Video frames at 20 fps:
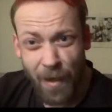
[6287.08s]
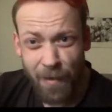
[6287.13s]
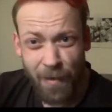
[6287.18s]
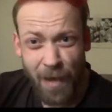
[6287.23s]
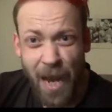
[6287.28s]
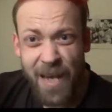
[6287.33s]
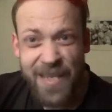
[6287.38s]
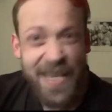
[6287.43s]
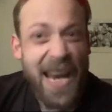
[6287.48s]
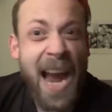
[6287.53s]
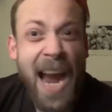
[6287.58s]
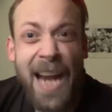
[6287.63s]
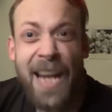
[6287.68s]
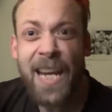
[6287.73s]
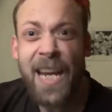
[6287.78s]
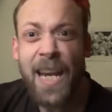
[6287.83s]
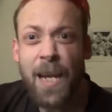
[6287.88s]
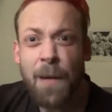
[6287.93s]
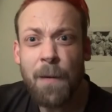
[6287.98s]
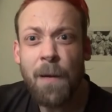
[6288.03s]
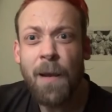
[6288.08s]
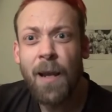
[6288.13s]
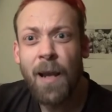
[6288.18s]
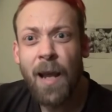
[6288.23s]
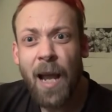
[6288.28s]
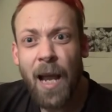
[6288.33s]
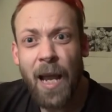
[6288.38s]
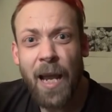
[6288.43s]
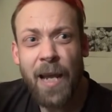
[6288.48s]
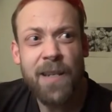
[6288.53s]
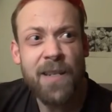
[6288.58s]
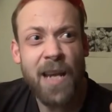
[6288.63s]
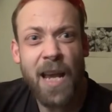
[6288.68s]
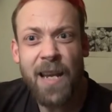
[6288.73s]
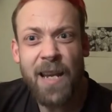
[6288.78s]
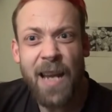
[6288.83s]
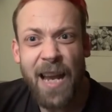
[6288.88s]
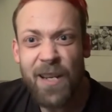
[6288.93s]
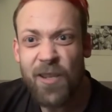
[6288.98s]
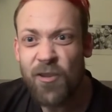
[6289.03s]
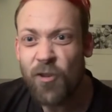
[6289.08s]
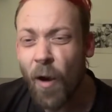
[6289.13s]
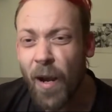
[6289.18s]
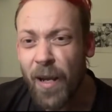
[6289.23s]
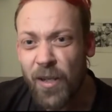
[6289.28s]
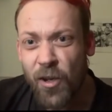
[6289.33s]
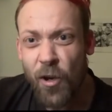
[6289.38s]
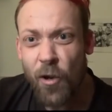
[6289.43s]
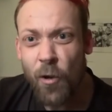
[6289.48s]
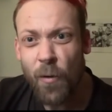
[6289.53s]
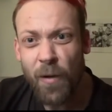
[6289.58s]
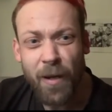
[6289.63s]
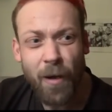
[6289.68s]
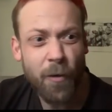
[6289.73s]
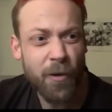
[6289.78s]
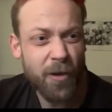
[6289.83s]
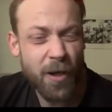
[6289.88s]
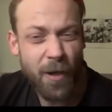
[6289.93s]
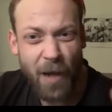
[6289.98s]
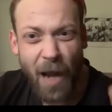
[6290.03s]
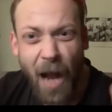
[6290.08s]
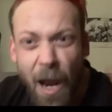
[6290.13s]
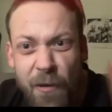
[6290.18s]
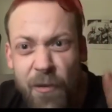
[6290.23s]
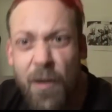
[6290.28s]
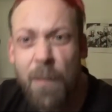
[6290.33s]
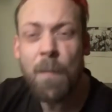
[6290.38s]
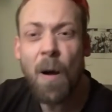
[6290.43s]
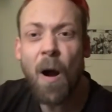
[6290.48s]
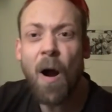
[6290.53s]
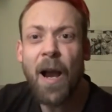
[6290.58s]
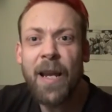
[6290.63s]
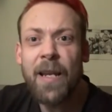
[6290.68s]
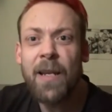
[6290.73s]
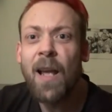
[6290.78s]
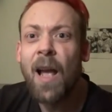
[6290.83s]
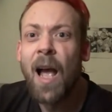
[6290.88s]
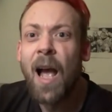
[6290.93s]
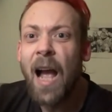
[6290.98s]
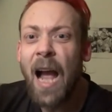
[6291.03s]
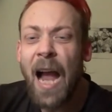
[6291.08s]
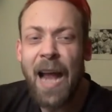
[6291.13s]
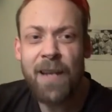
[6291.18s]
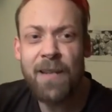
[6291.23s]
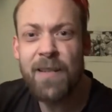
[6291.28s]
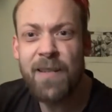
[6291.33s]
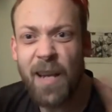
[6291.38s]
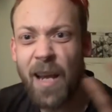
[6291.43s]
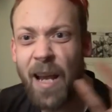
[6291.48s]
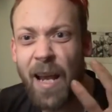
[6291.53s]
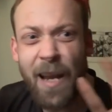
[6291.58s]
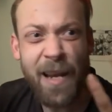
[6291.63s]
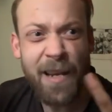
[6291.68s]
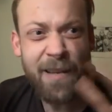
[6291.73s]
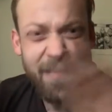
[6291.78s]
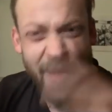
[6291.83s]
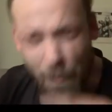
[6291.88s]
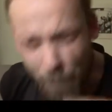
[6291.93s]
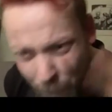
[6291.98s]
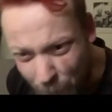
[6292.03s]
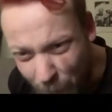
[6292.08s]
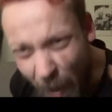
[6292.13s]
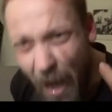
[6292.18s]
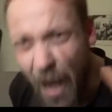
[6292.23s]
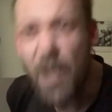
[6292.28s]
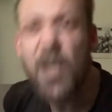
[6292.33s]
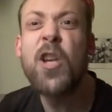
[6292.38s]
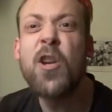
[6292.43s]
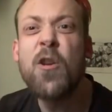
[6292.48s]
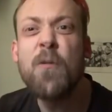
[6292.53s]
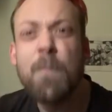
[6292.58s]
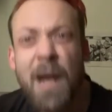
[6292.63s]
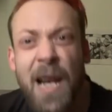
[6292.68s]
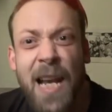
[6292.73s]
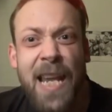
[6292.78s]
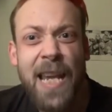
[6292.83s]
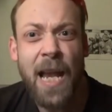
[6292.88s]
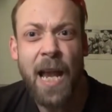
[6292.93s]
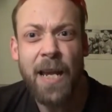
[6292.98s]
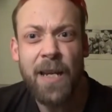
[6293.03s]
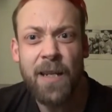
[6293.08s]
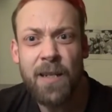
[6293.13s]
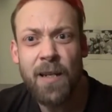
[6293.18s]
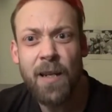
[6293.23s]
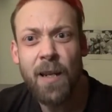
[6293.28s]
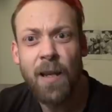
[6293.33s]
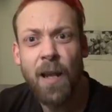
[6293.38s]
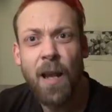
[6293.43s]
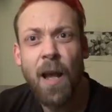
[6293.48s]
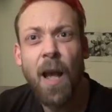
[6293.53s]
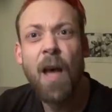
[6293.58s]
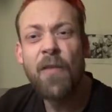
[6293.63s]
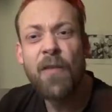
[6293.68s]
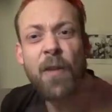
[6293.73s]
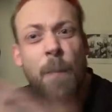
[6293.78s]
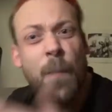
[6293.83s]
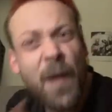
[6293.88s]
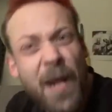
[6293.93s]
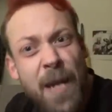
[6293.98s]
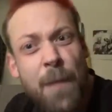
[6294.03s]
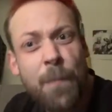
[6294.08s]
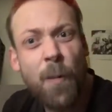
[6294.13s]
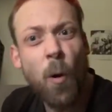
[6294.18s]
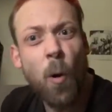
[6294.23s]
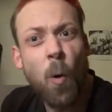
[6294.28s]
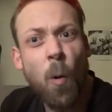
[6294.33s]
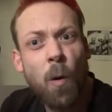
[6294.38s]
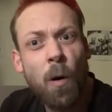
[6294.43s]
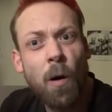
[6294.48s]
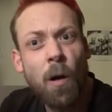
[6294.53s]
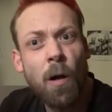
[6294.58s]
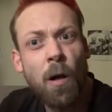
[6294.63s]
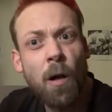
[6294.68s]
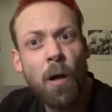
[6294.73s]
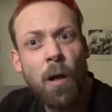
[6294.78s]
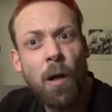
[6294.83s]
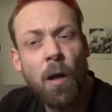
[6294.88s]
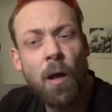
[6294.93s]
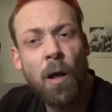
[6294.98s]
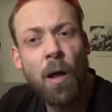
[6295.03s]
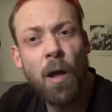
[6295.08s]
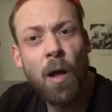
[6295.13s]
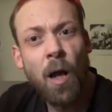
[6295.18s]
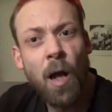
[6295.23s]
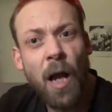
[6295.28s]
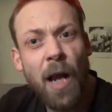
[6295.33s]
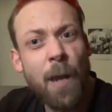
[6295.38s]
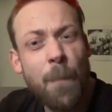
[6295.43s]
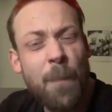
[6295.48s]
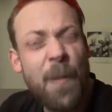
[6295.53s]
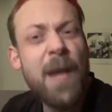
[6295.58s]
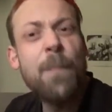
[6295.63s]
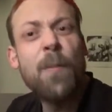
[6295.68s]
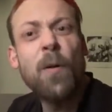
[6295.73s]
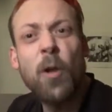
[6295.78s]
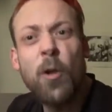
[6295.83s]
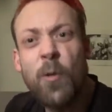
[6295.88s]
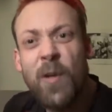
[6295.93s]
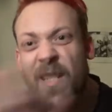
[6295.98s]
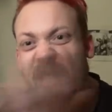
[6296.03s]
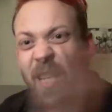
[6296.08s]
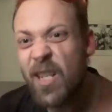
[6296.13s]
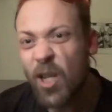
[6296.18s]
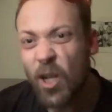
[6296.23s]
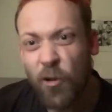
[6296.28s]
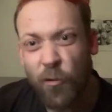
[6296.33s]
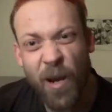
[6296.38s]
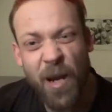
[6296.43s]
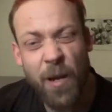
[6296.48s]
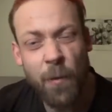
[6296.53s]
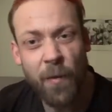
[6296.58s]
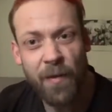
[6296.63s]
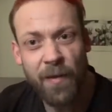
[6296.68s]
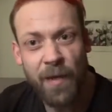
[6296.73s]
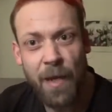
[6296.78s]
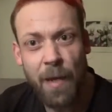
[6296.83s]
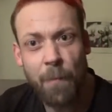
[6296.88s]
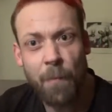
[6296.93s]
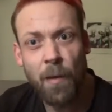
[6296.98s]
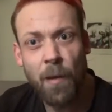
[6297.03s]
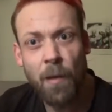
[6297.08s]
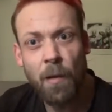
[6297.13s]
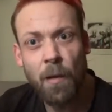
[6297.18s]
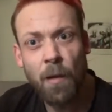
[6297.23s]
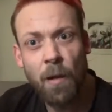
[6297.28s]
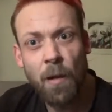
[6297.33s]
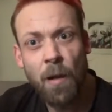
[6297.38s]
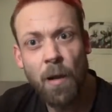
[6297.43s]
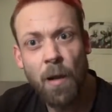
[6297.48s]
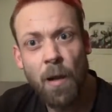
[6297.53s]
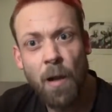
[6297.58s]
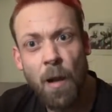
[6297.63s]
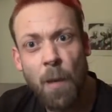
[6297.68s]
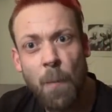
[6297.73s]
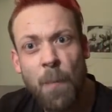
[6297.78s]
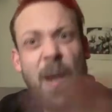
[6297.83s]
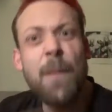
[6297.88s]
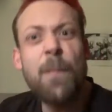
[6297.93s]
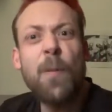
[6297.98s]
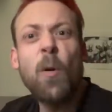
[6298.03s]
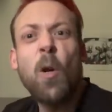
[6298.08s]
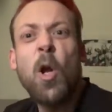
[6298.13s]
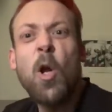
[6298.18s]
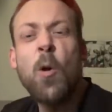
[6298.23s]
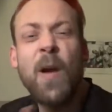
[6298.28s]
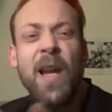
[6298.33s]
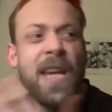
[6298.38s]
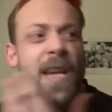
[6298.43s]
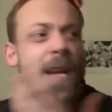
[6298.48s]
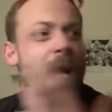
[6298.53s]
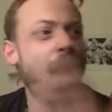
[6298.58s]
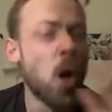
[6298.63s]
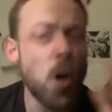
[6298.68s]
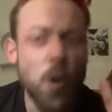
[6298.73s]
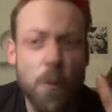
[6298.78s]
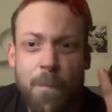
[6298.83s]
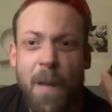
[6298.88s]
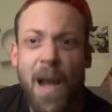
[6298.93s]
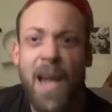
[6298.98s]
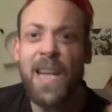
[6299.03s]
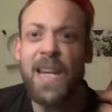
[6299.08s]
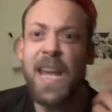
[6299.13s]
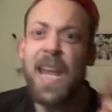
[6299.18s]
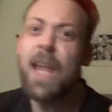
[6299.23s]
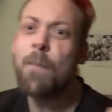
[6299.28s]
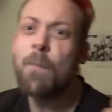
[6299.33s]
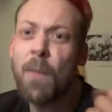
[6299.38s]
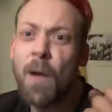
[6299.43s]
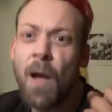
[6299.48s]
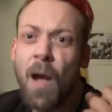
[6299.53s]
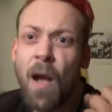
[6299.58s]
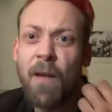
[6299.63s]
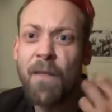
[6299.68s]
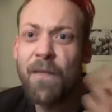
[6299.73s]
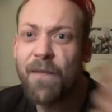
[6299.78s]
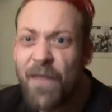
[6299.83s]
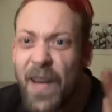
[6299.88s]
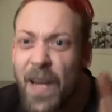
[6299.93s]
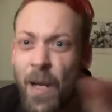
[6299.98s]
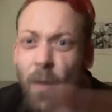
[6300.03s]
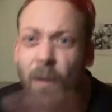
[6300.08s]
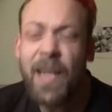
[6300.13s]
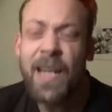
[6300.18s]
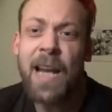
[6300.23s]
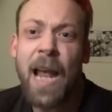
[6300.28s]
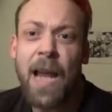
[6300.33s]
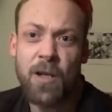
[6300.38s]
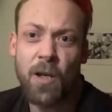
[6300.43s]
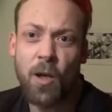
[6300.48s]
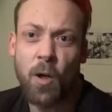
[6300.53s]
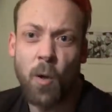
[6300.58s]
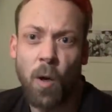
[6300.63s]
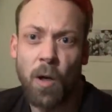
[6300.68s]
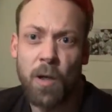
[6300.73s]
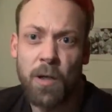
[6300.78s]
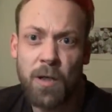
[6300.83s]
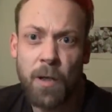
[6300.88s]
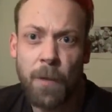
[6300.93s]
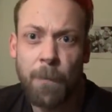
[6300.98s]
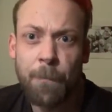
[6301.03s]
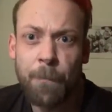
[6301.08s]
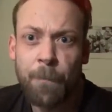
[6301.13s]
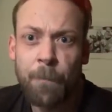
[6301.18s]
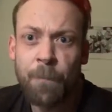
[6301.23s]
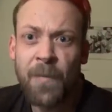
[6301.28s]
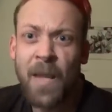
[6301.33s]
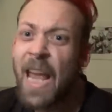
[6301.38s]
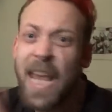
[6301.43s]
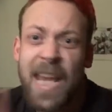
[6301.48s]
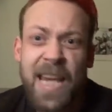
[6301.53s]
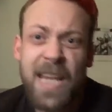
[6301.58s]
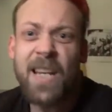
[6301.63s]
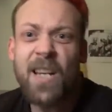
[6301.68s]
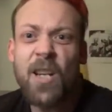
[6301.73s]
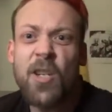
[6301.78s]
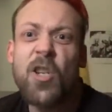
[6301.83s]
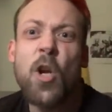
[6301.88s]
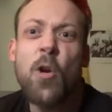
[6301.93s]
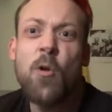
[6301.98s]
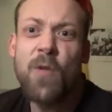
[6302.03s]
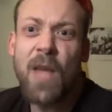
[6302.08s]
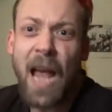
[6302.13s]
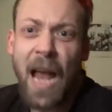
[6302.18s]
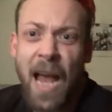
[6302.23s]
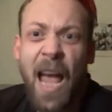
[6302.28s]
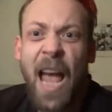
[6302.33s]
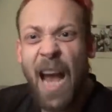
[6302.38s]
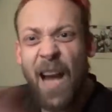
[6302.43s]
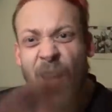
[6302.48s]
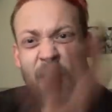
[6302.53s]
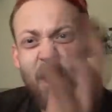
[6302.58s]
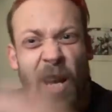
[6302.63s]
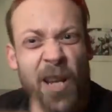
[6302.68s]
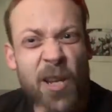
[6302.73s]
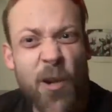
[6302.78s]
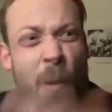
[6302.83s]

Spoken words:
attacking and trying to, you know, undermine and humiliate the people, people who disagree with him, people who make him feel inadequate. He can do that, and you